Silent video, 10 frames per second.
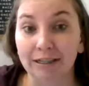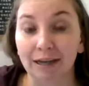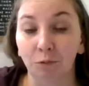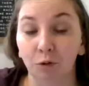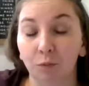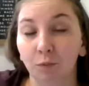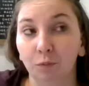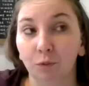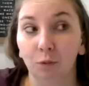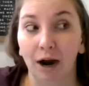Some will
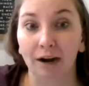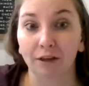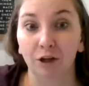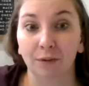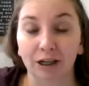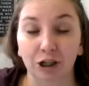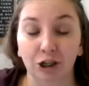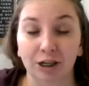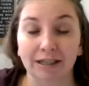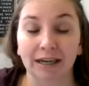require that you
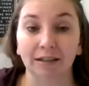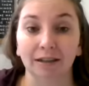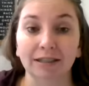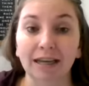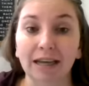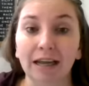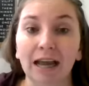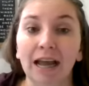register as an LLC,